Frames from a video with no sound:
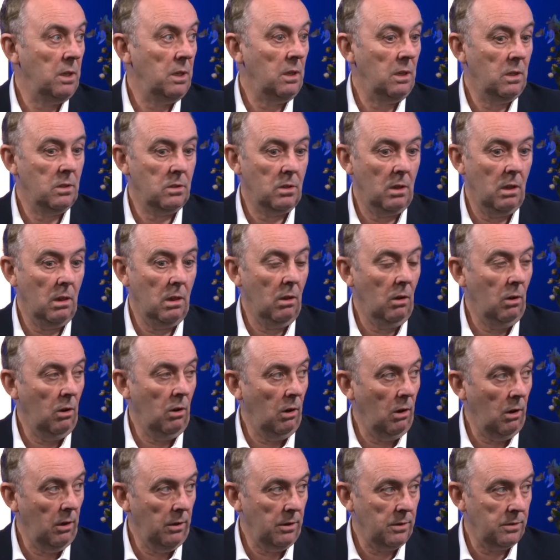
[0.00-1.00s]
There's a
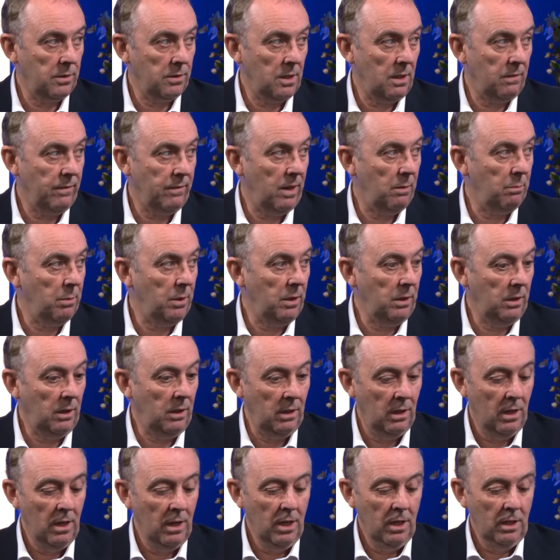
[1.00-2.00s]
lot of stuff happening there.